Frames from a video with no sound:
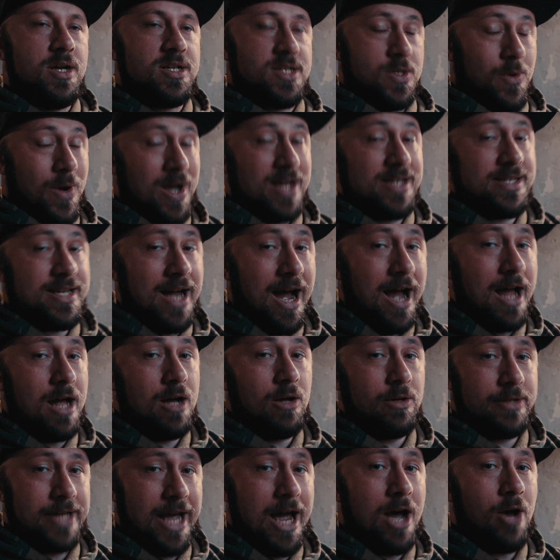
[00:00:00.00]
So I
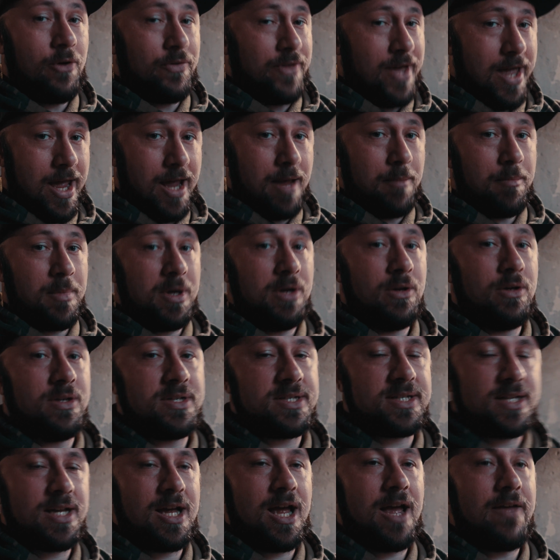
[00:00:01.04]
dialed out the eight
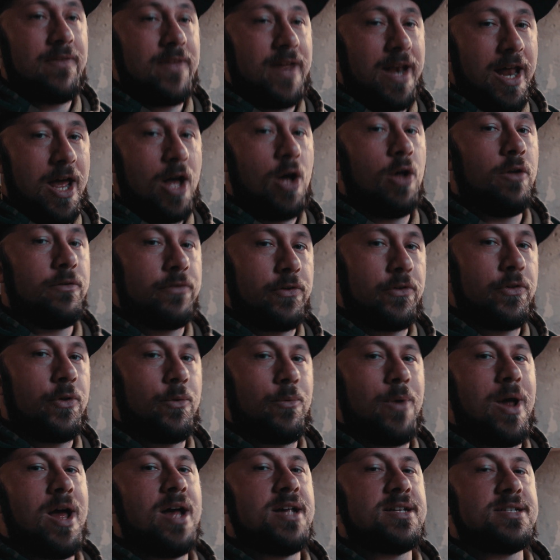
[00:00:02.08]
mils and then held for the
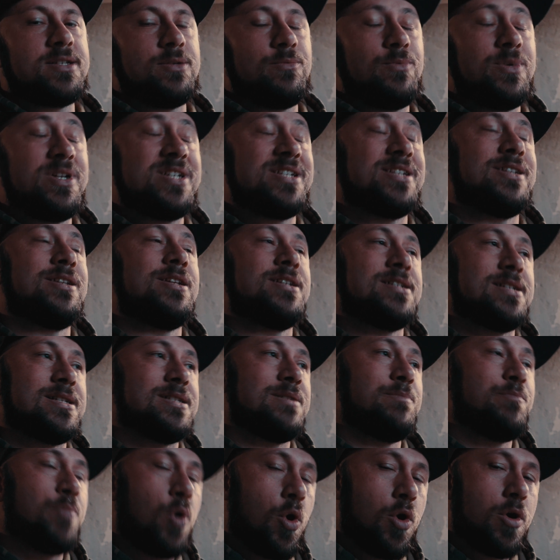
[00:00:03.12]
rest. The reason this
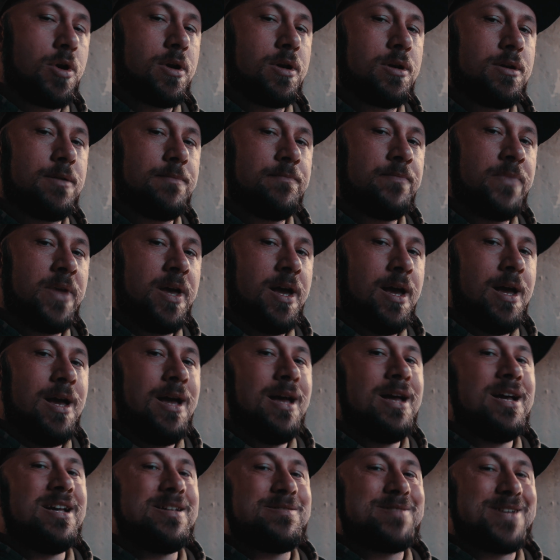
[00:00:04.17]
is important
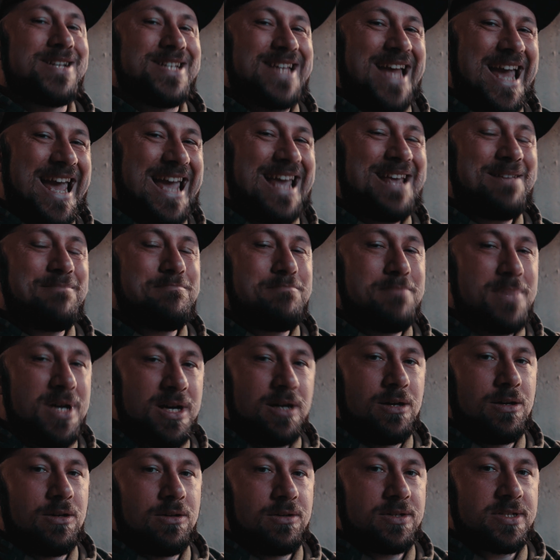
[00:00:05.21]
is because eight
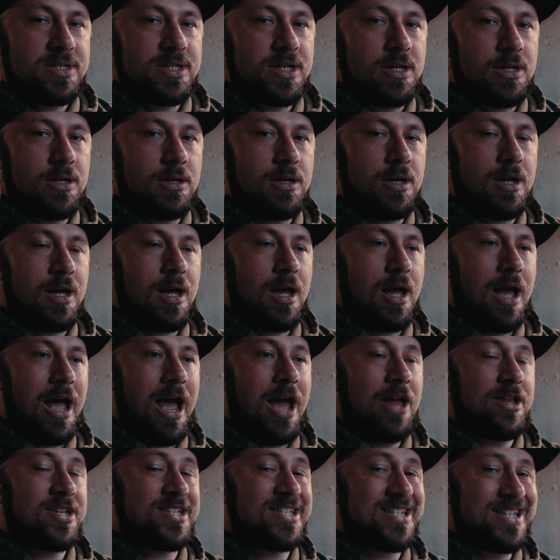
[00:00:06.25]
mils
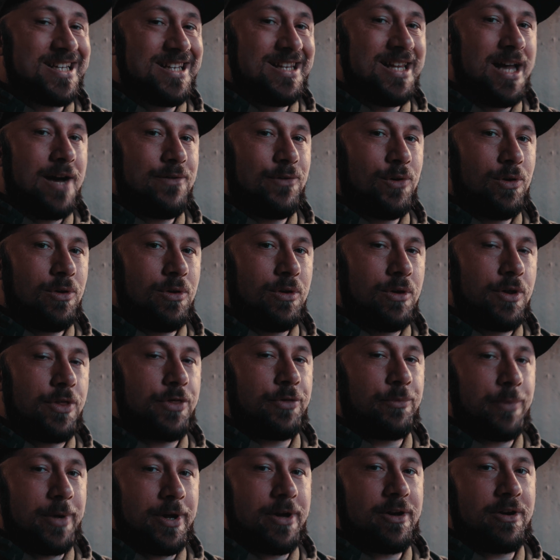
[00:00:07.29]
at sea level,
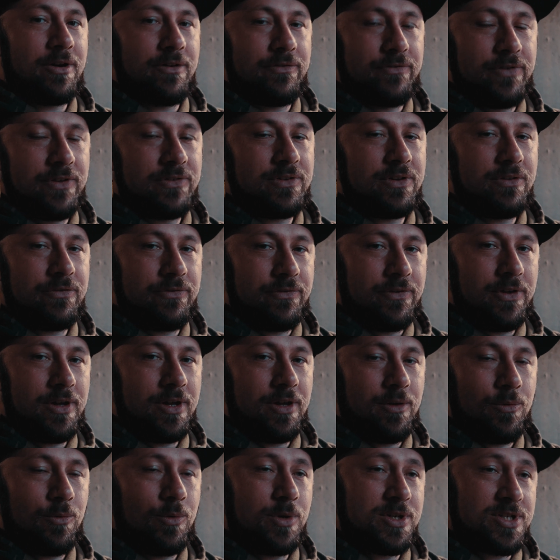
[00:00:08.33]
three hundred fifty
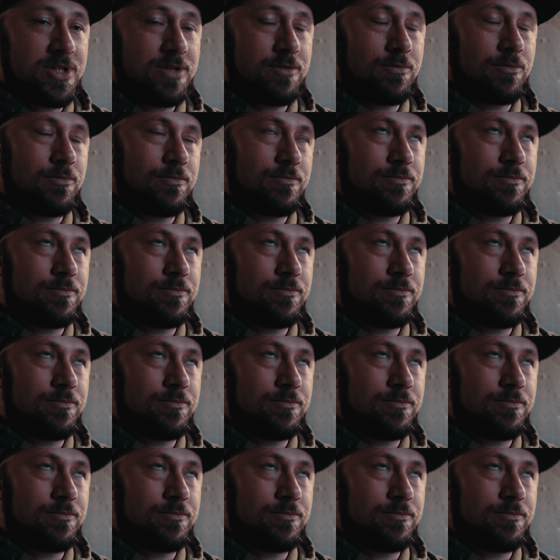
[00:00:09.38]
feet, which it,